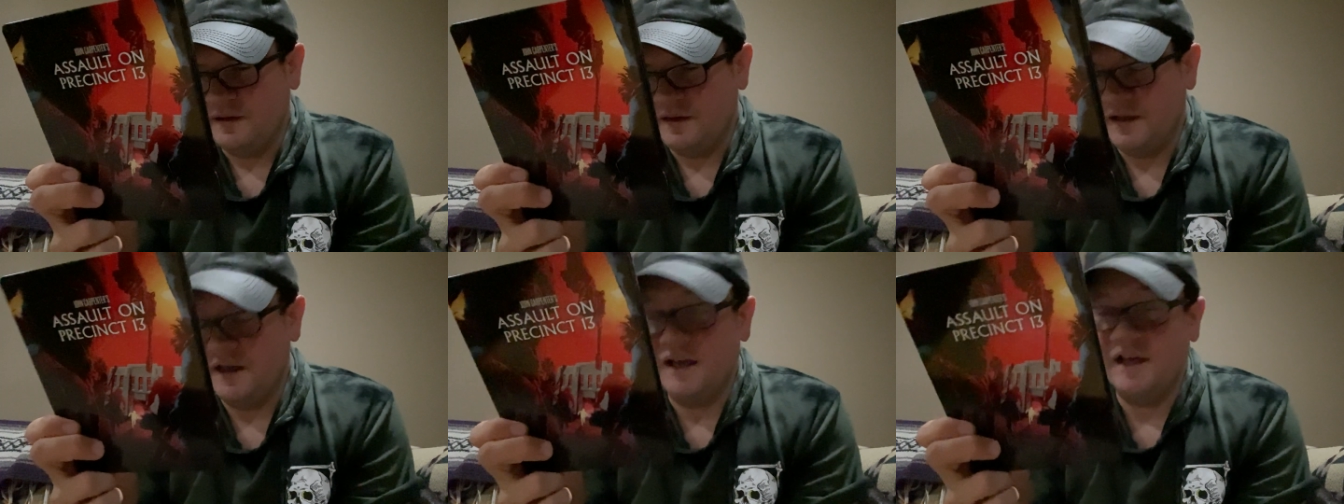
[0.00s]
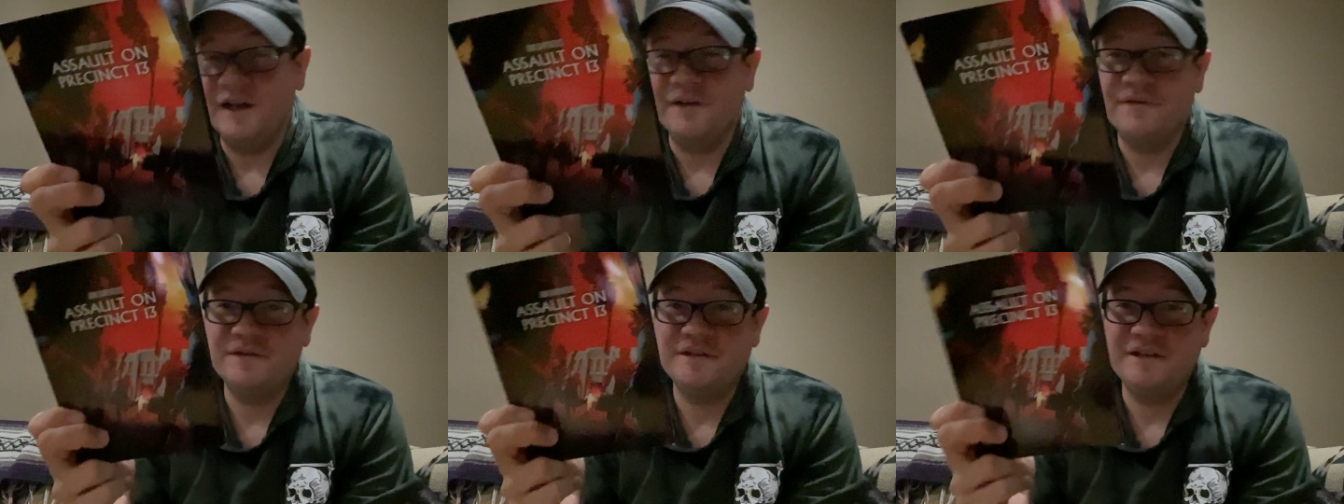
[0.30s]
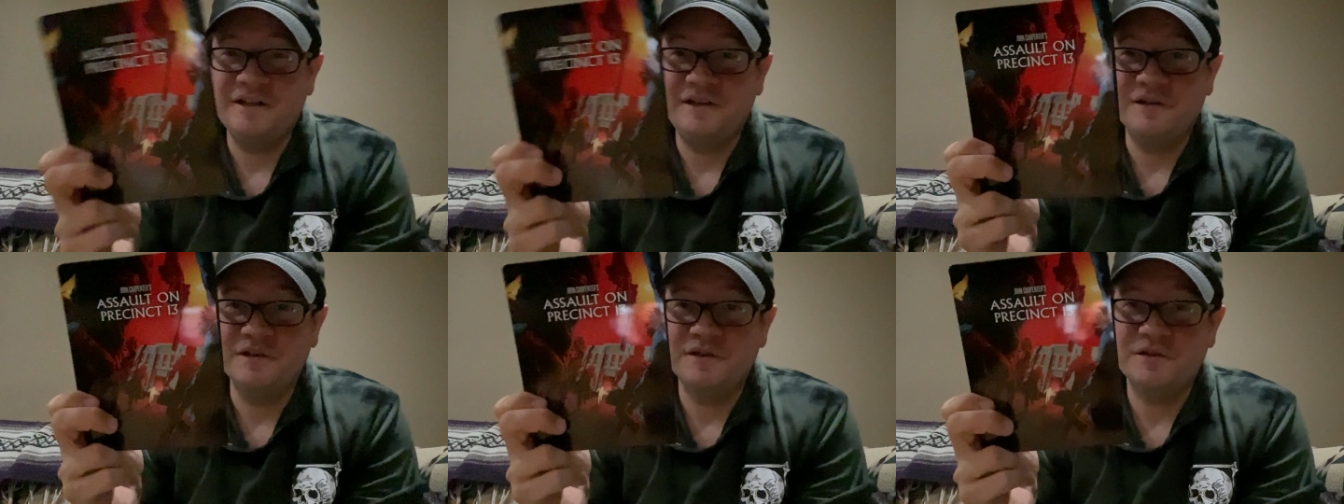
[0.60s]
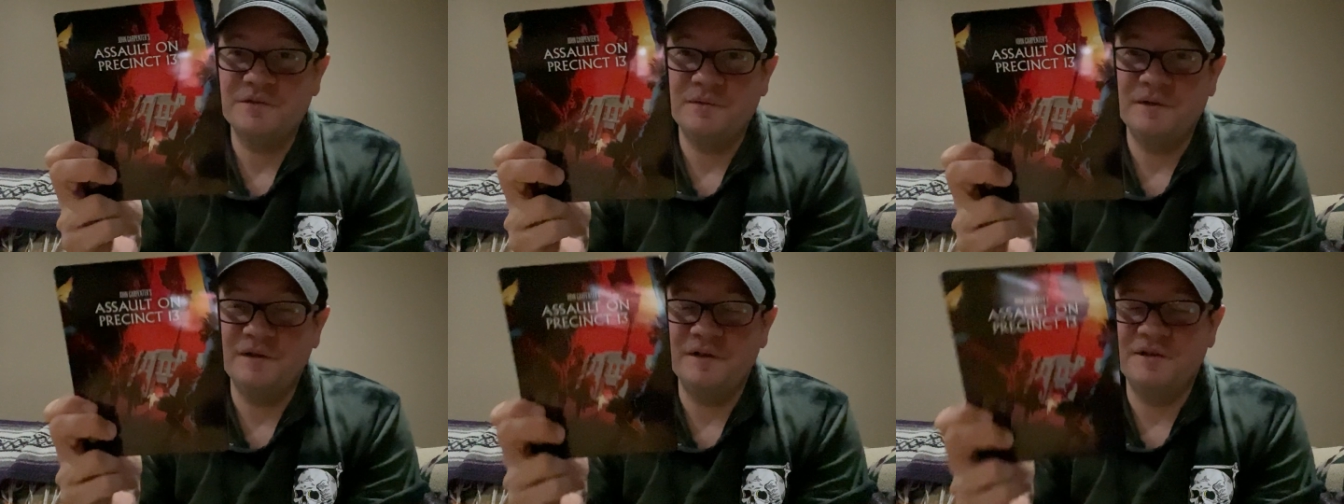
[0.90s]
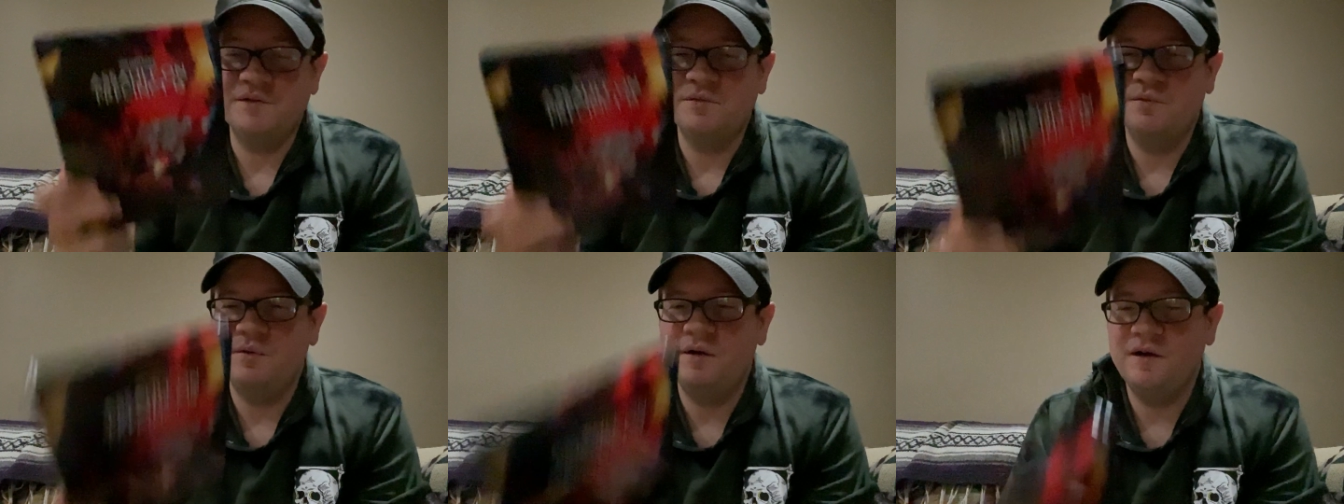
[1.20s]
Again, I've seen this one
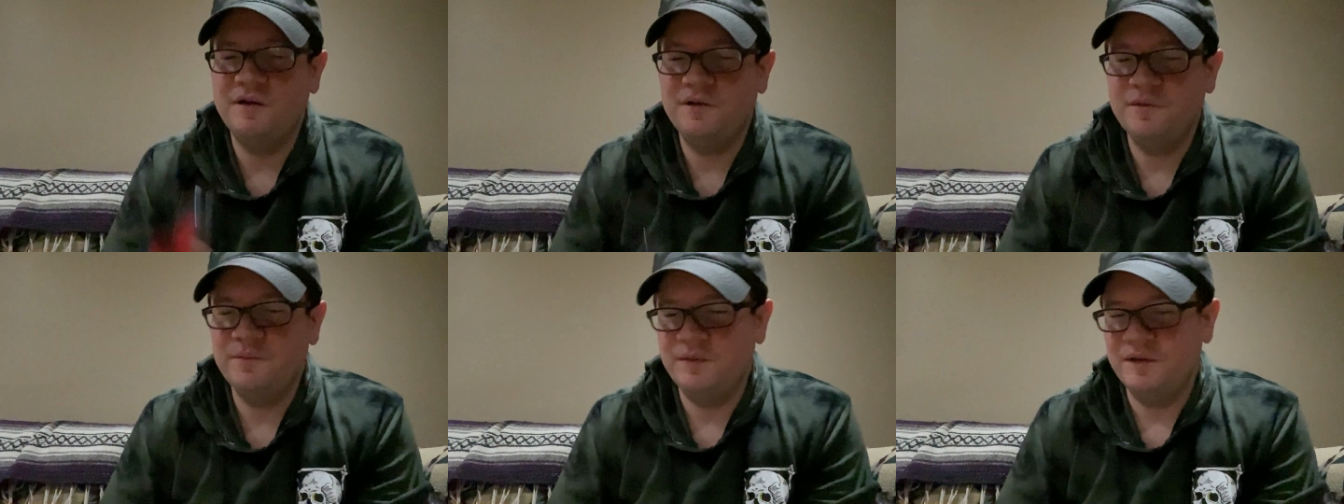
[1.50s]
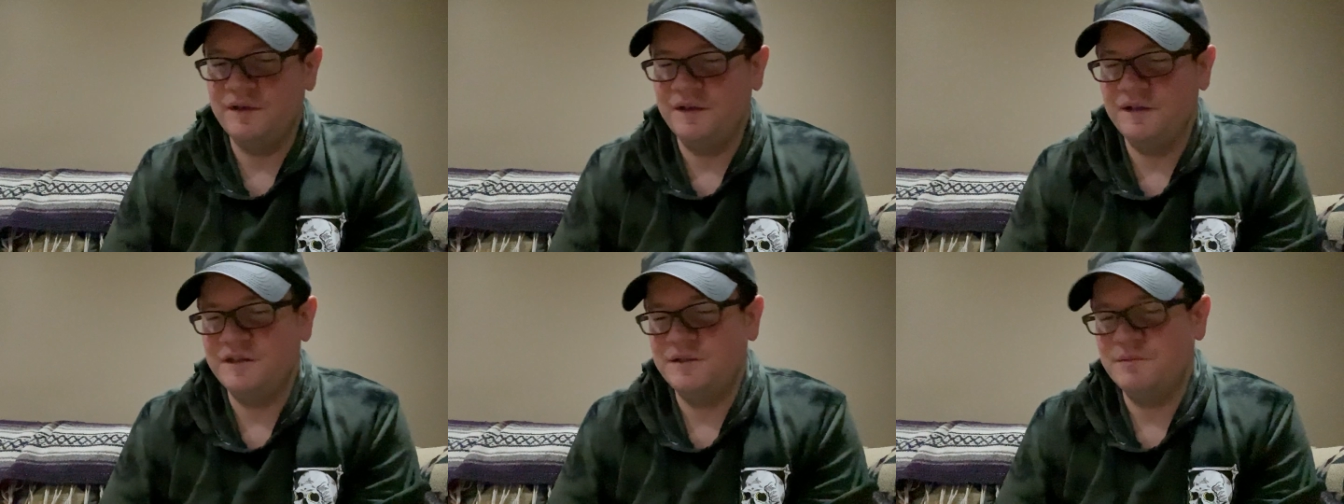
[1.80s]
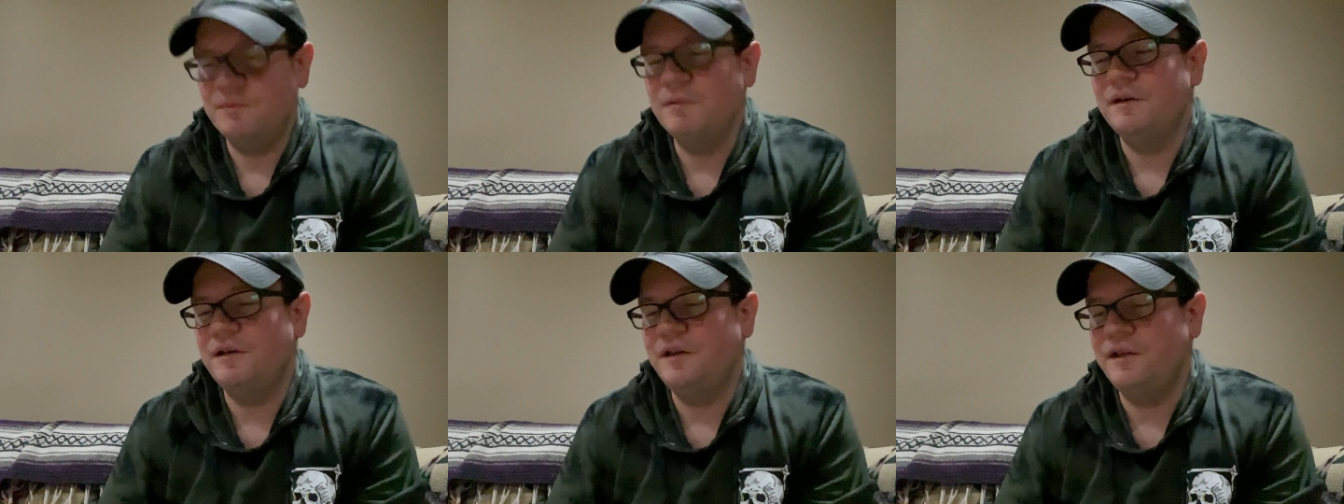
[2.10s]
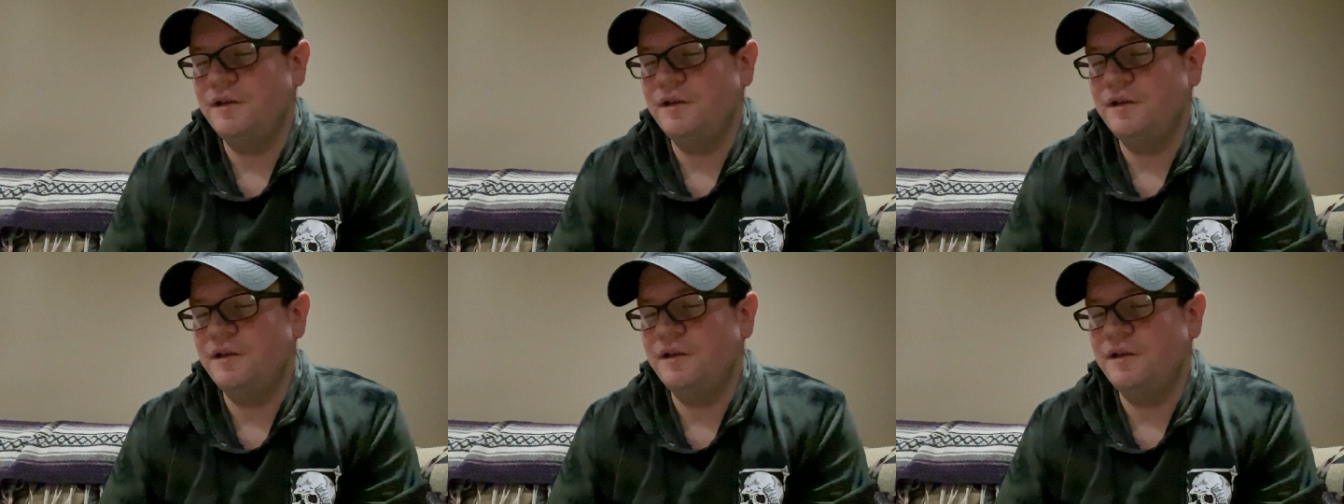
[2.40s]
as well, but it's been